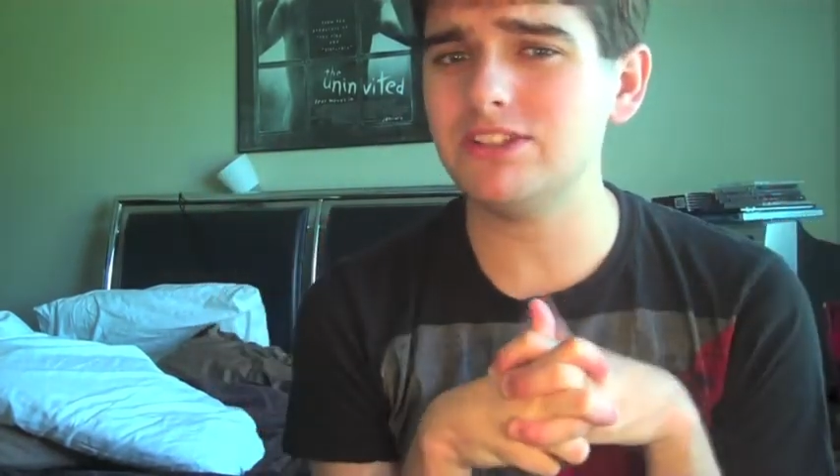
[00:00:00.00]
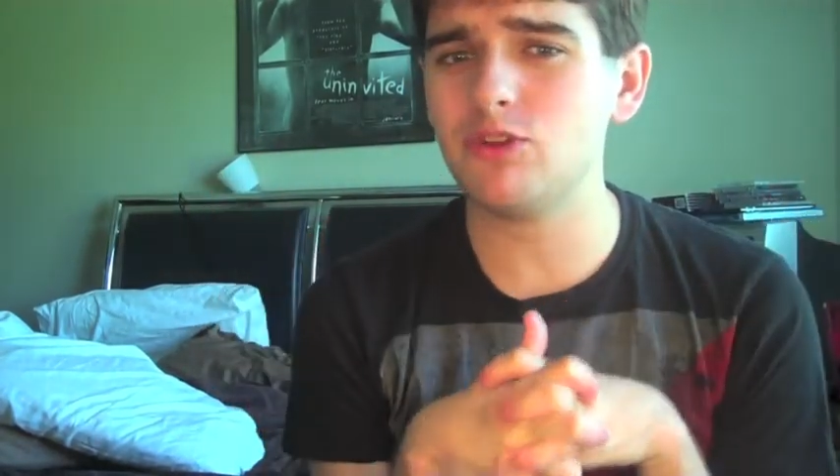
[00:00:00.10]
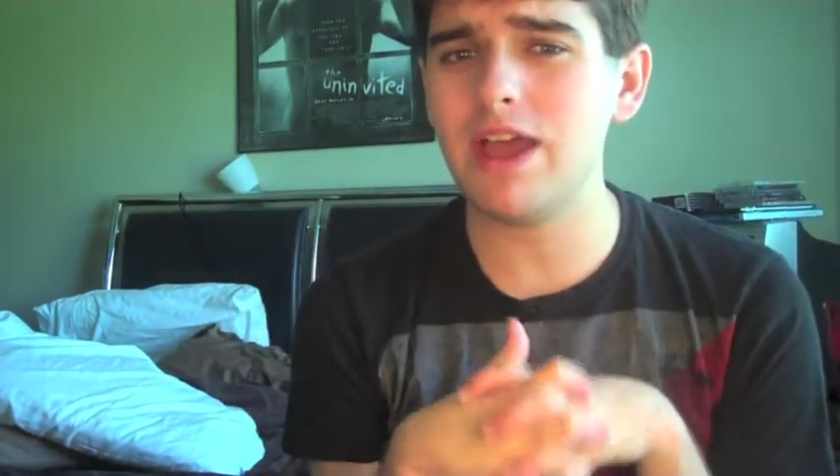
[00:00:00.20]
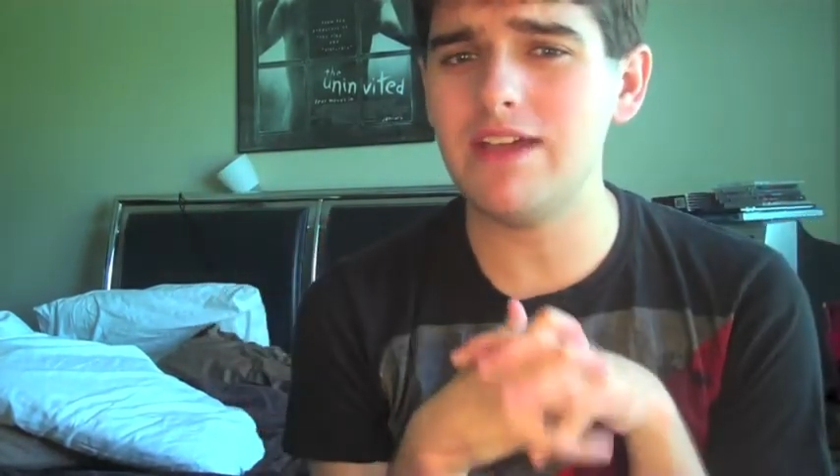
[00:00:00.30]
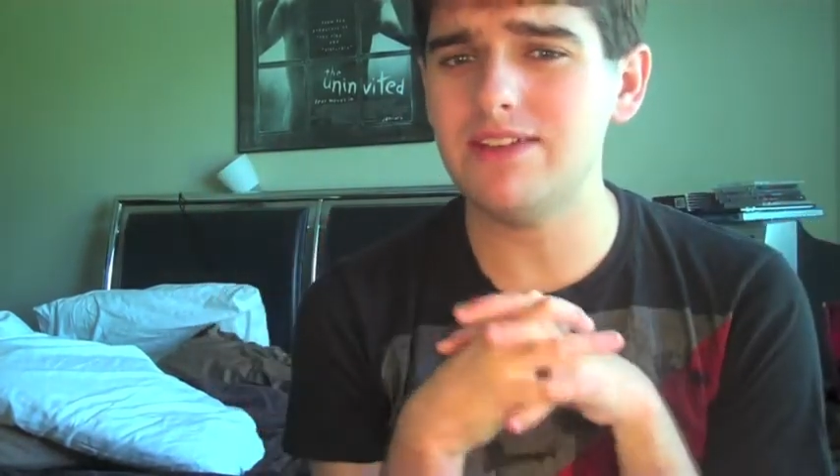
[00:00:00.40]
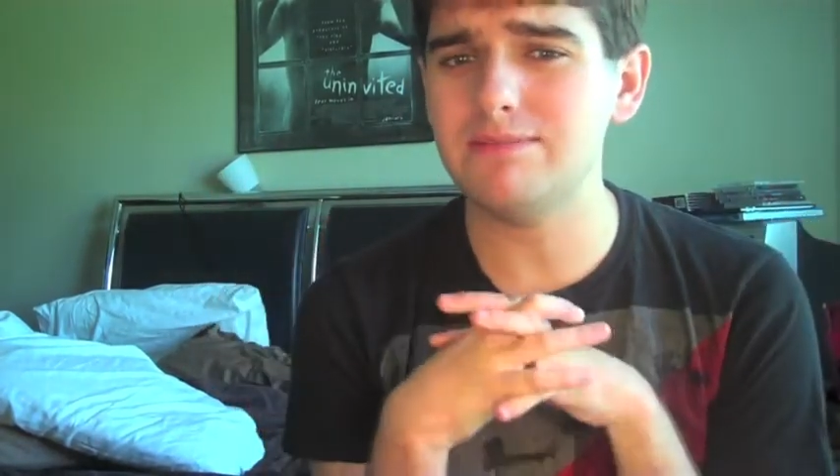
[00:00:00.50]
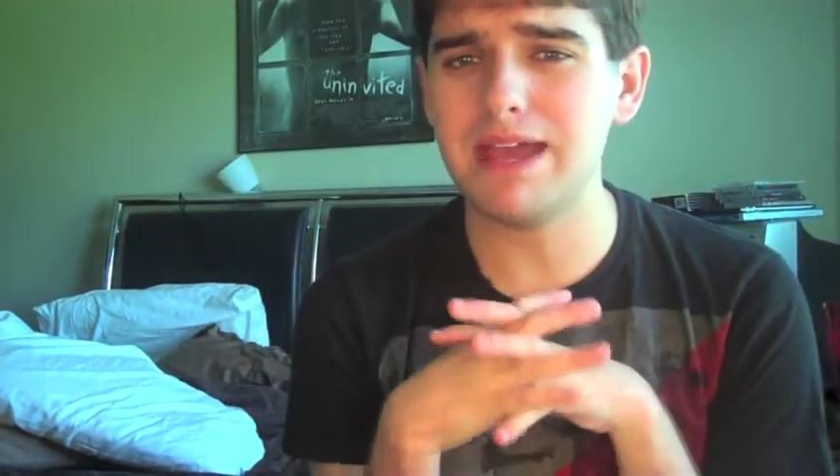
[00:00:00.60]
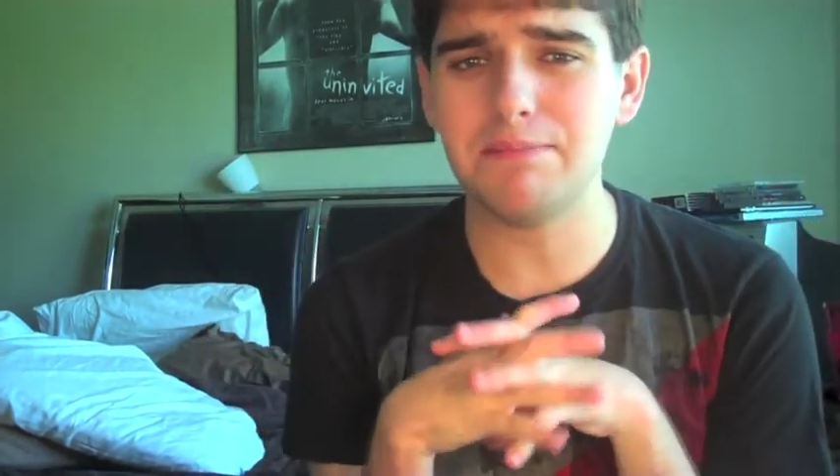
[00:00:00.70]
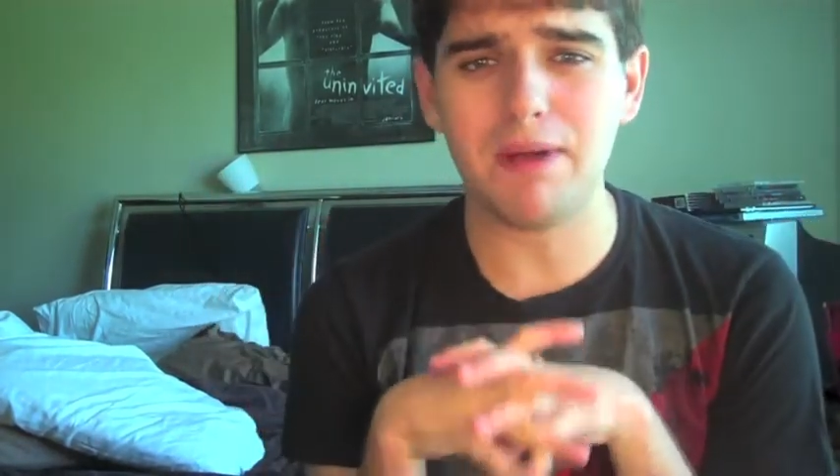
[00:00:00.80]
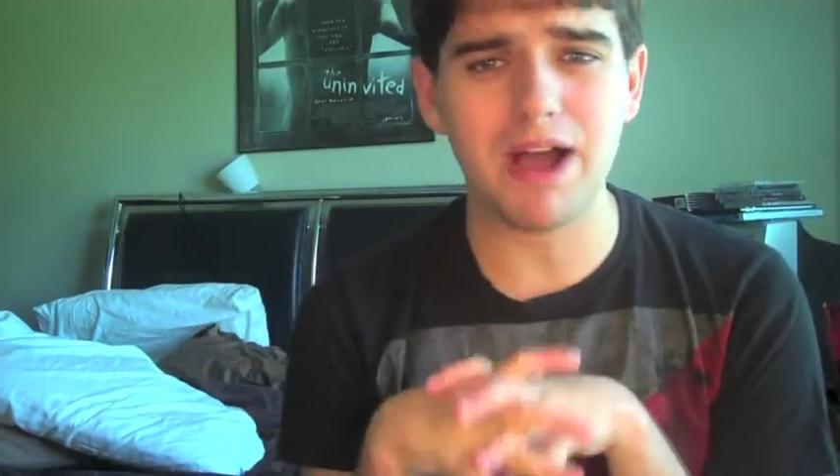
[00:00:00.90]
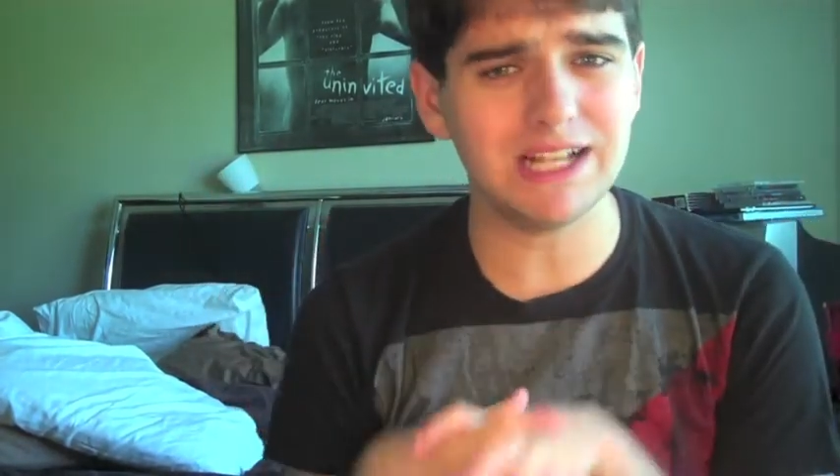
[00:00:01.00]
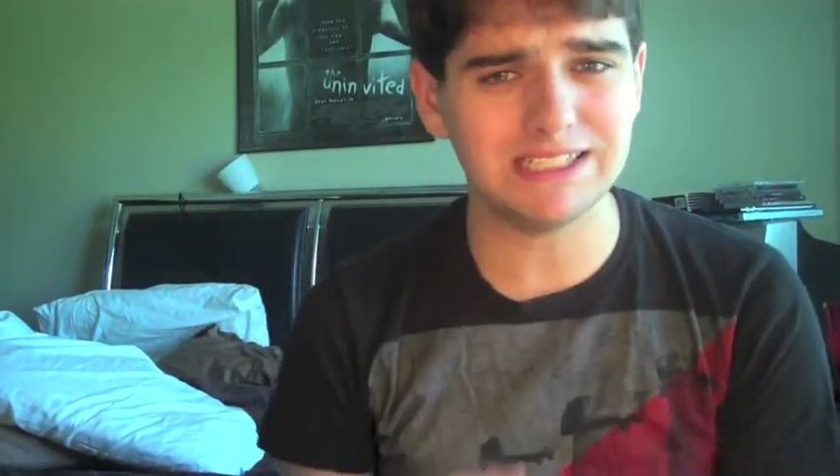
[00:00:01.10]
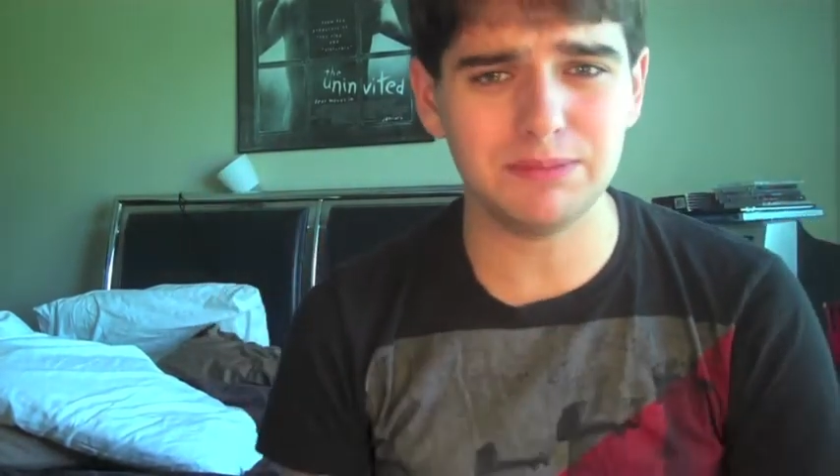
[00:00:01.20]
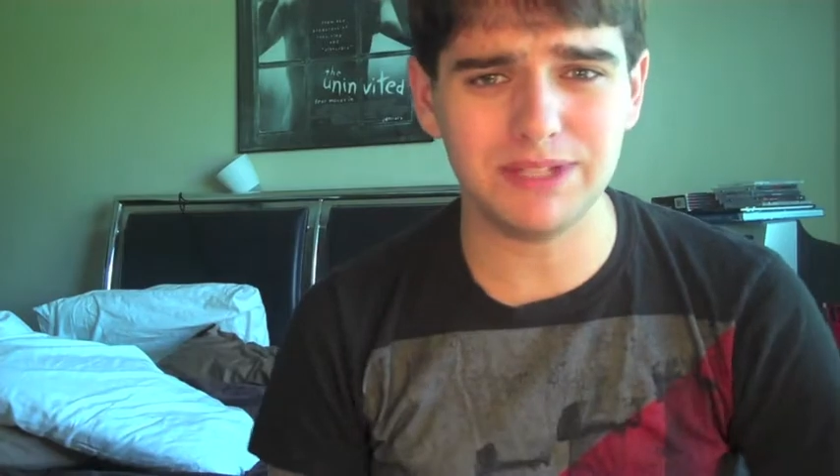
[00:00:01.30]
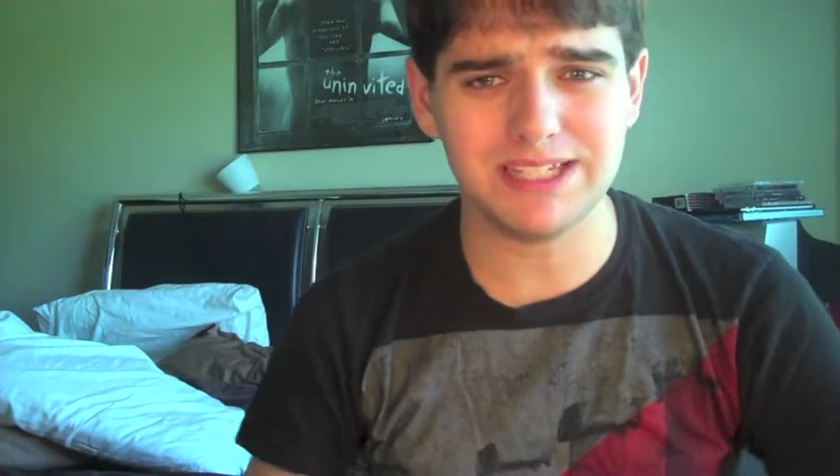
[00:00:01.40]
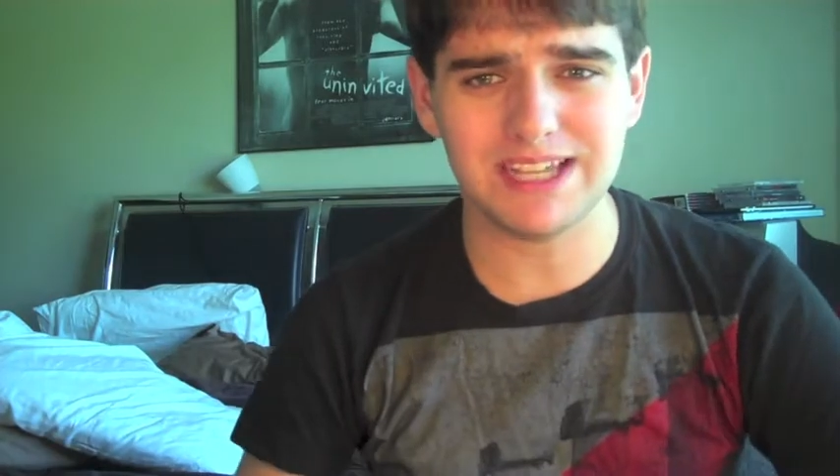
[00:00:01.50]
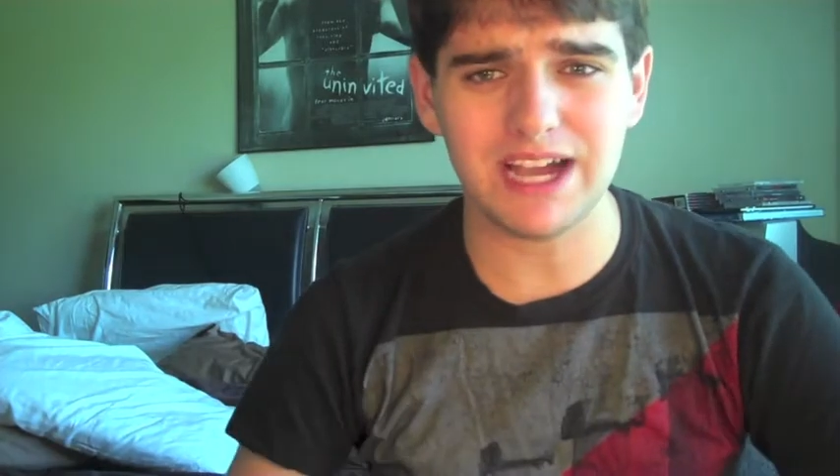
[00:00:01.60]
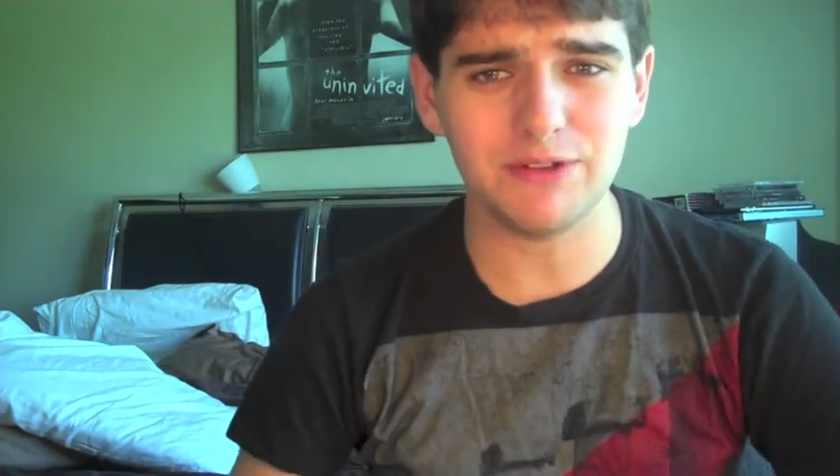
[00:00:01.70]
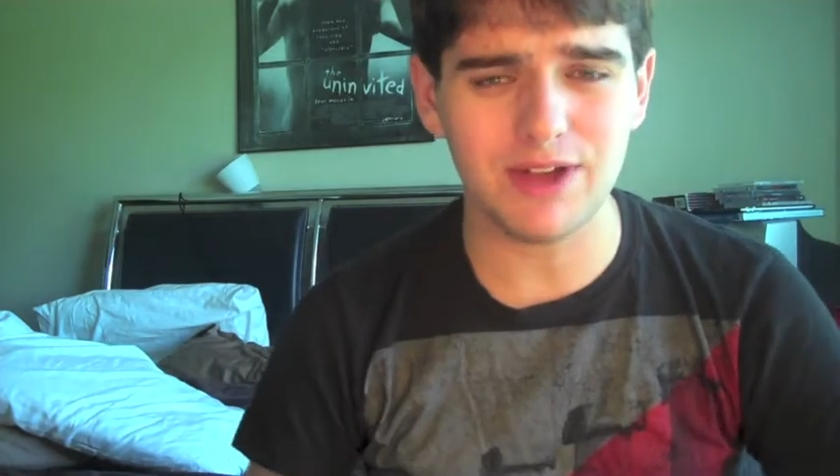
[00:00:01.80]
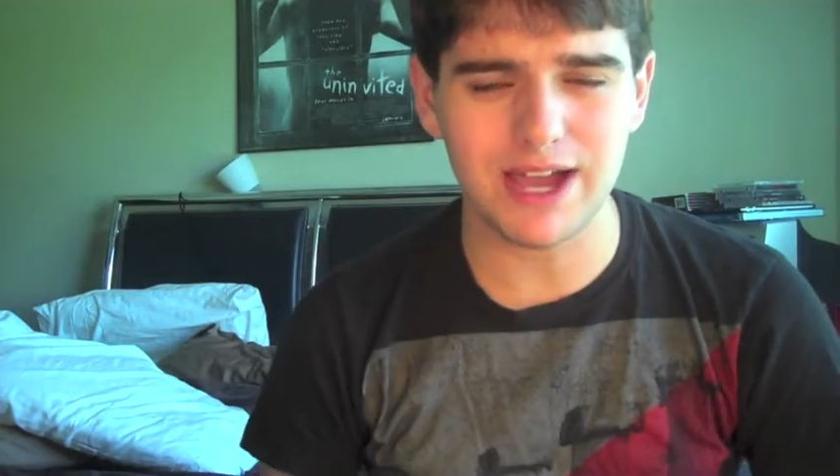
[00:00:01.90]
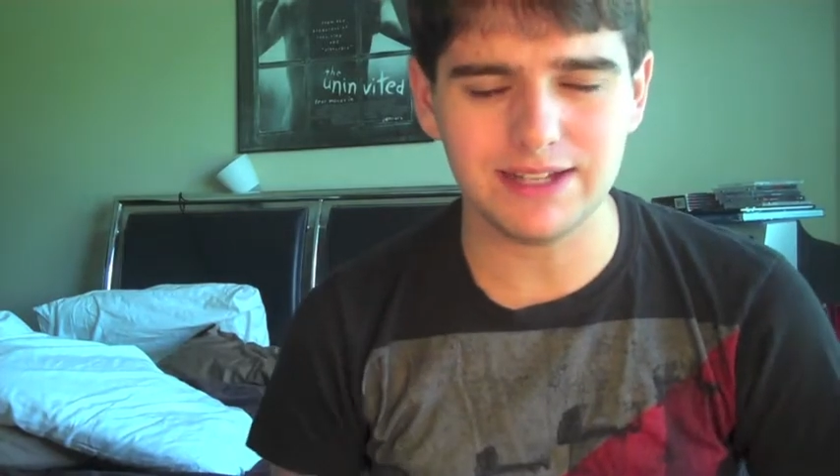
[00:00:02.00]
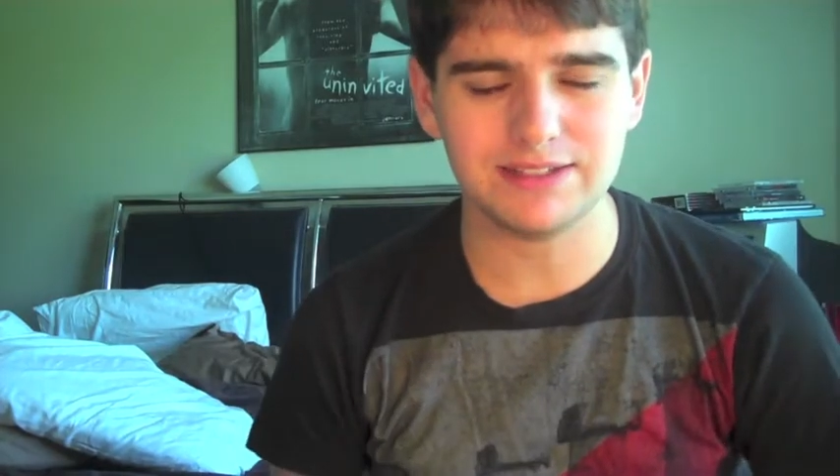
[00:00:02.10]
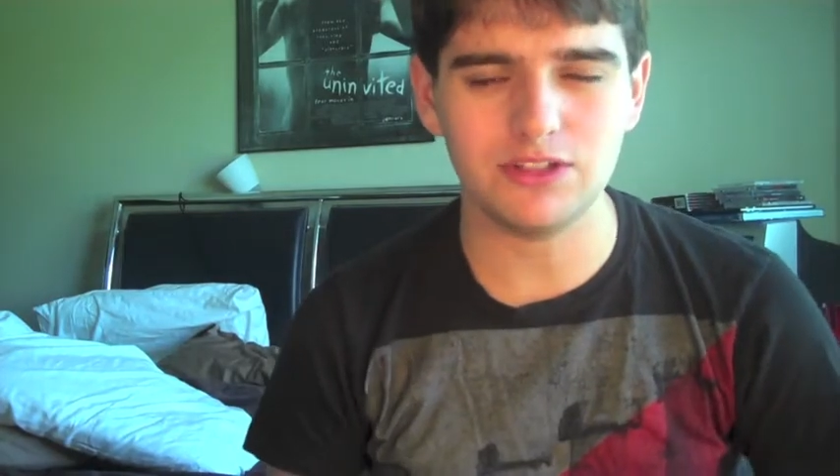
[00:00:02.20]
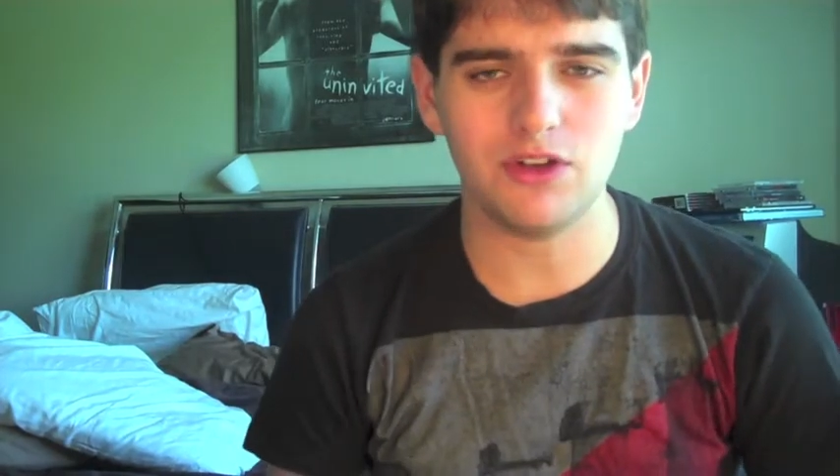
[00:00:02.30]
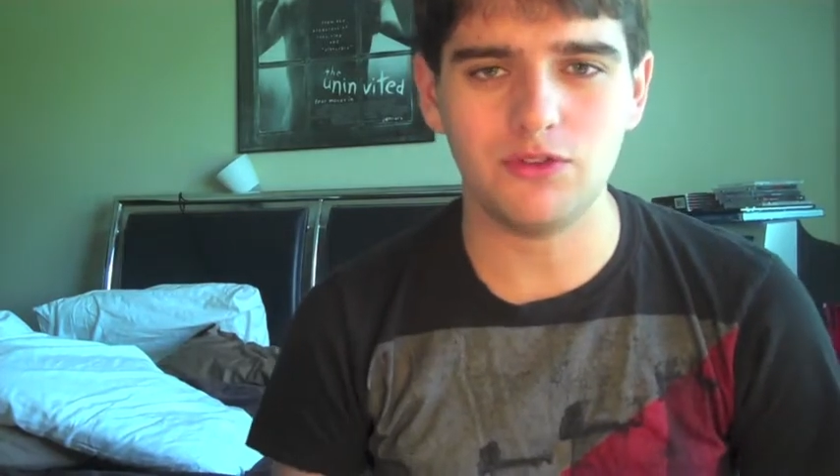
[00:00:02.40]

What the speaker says: Craven may possibly direct,